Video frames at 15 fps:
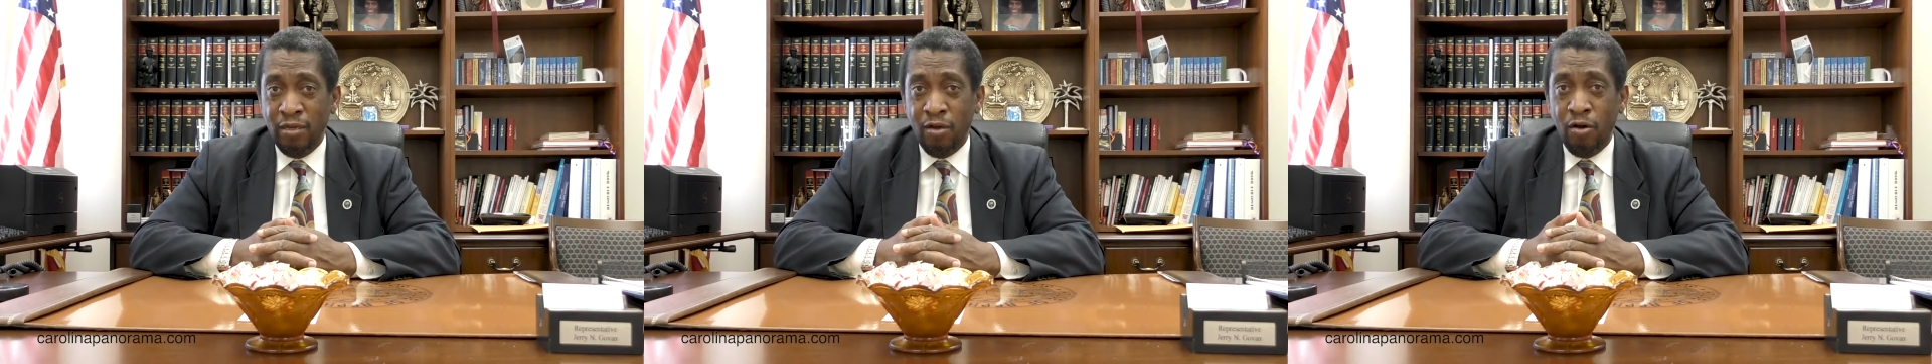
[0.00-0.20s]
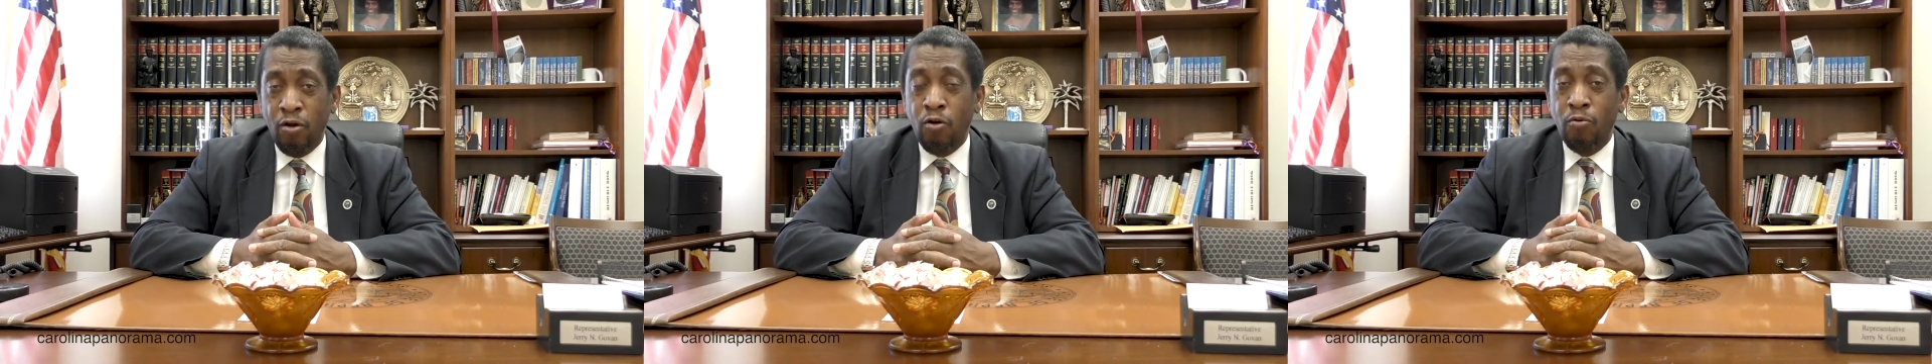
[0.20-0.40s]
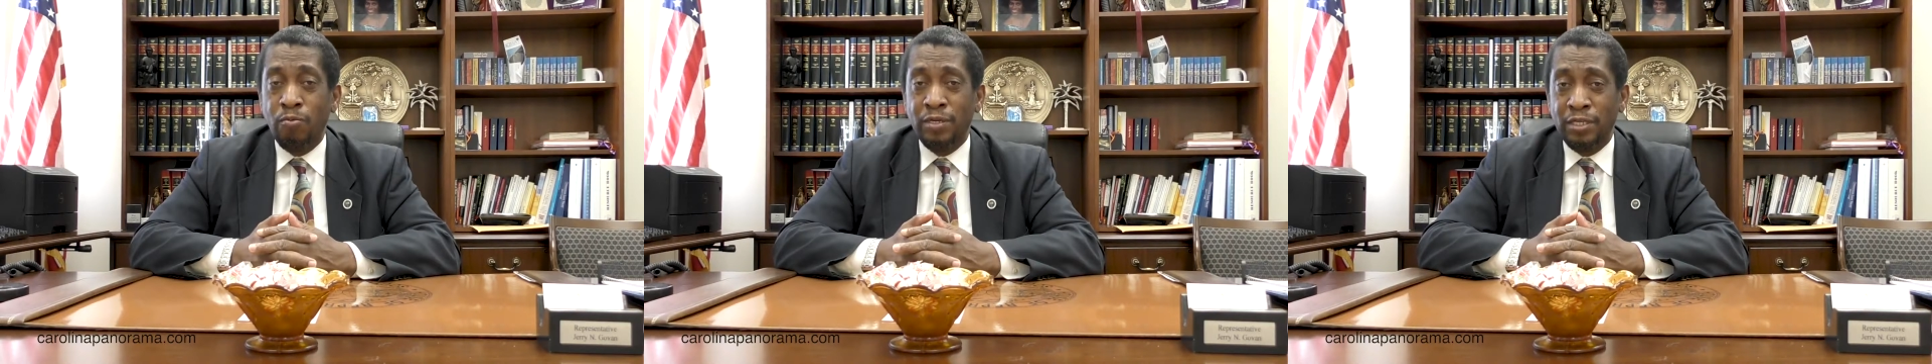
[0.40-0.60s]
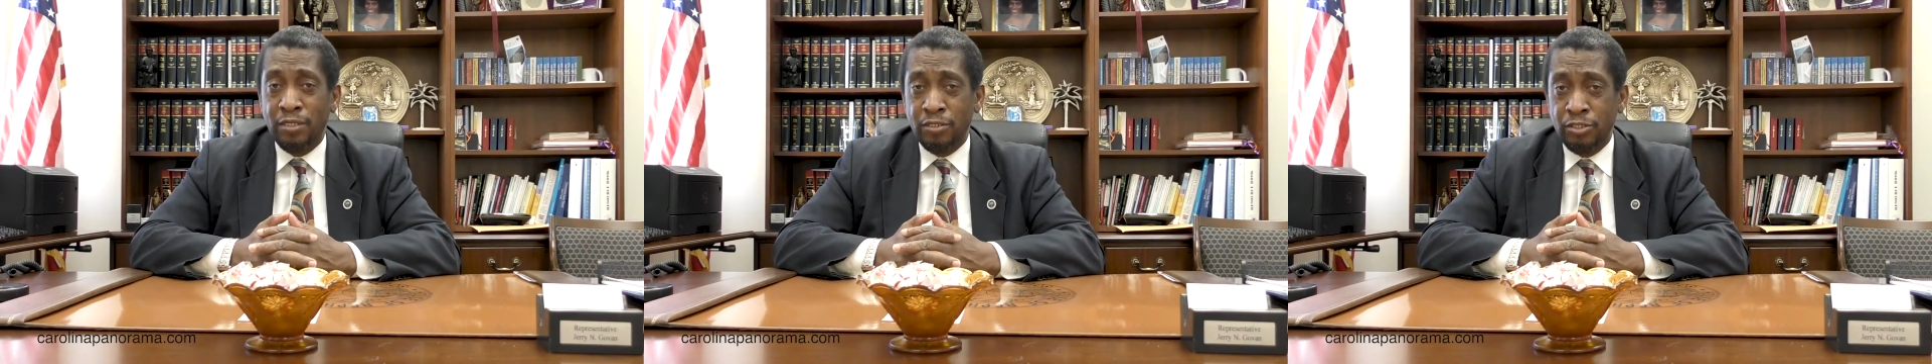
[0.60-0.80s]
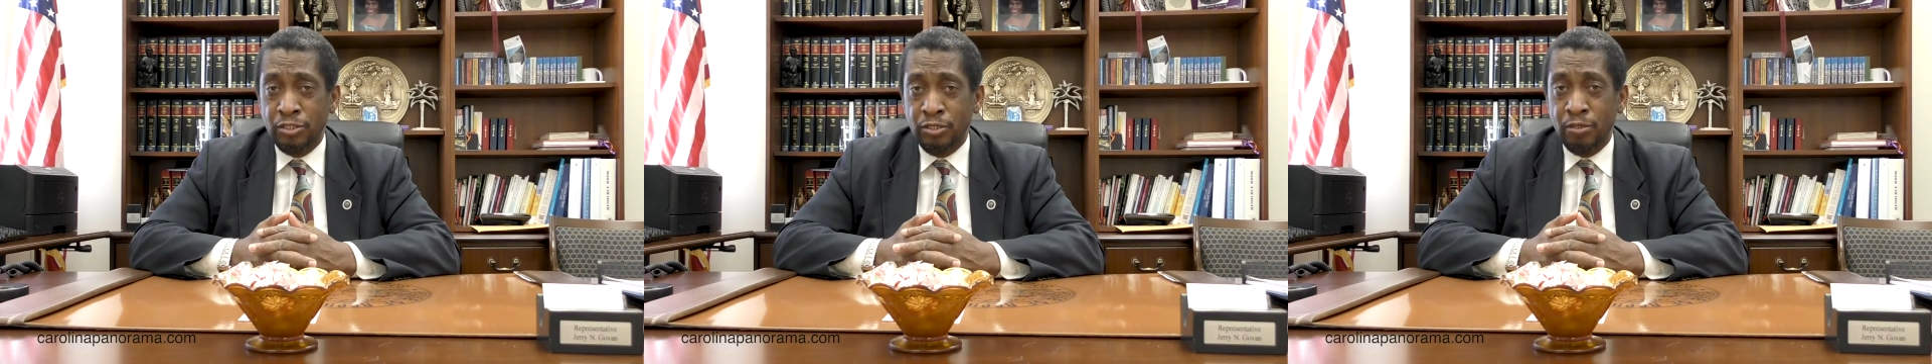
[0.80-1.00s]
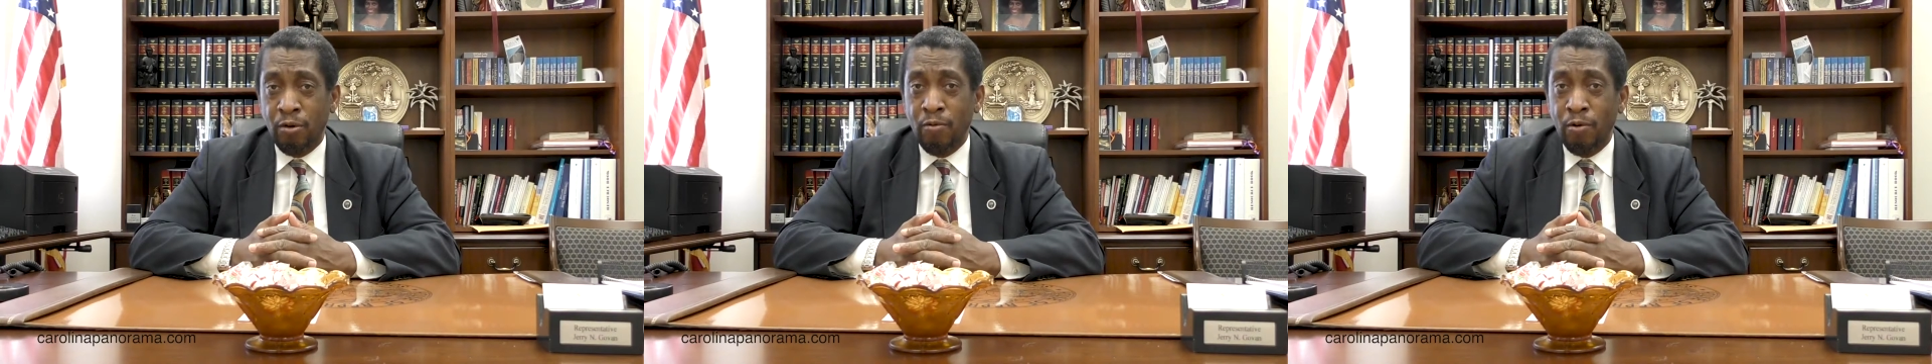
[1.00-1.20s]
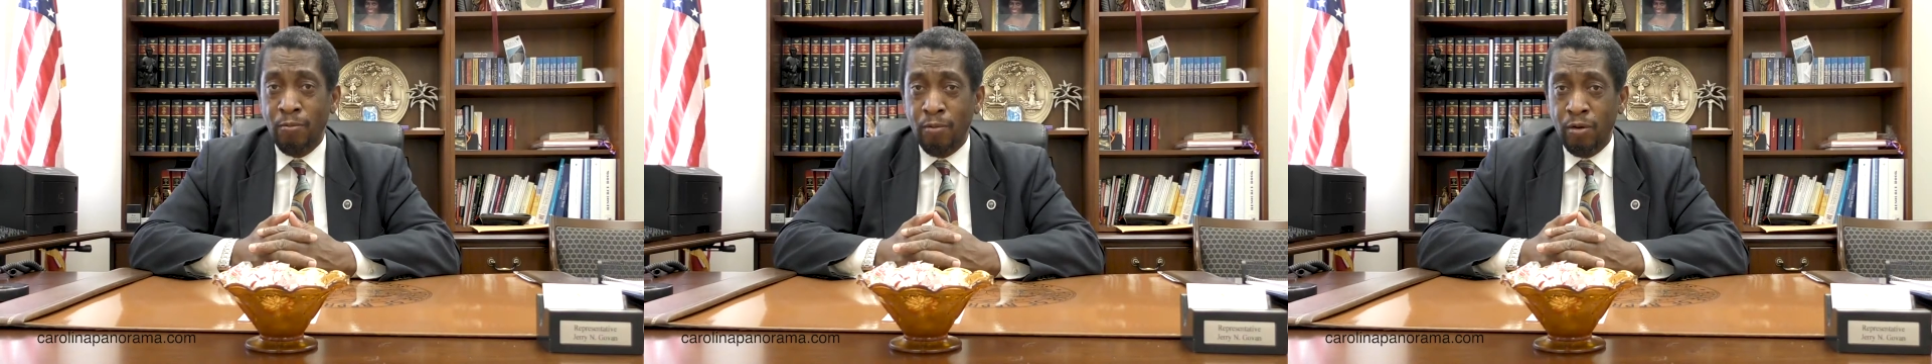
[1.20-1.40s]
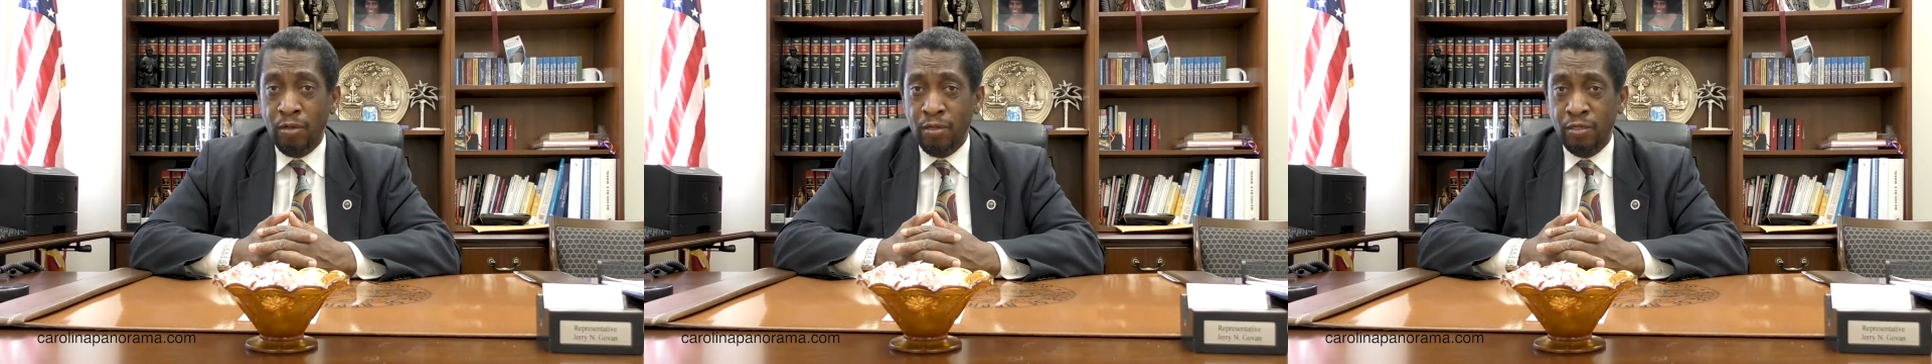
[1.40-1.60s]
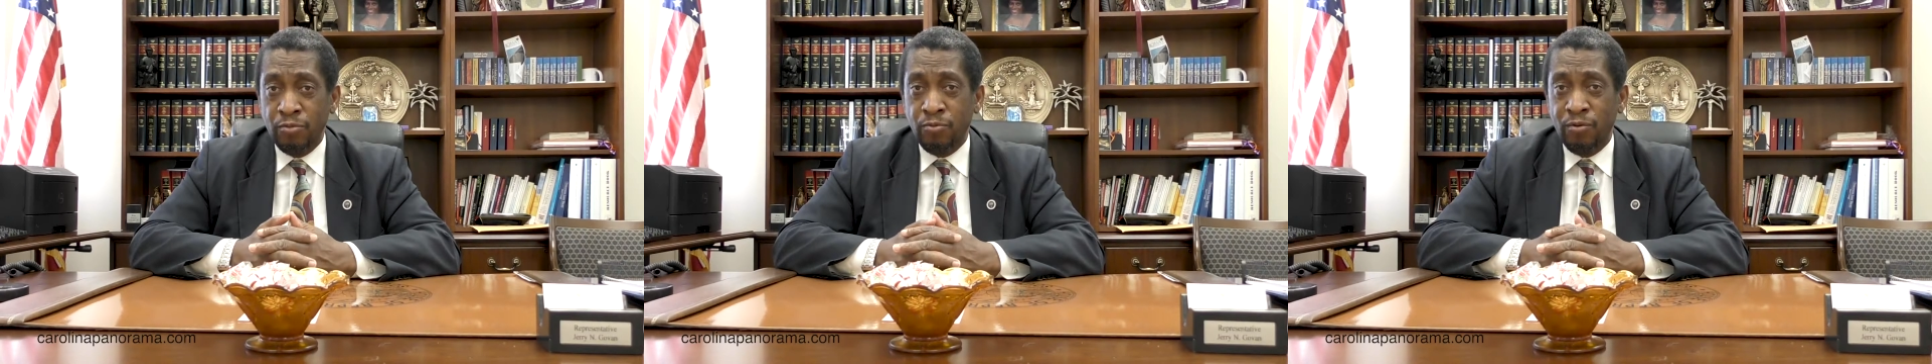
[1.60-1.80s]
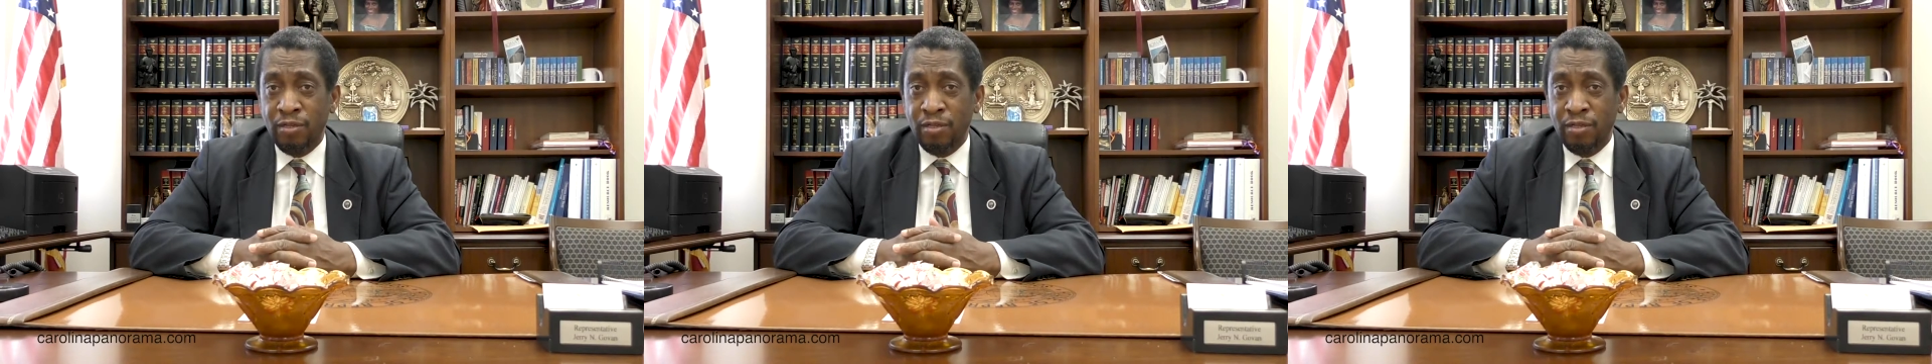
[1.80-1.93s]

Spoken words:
home ownership is one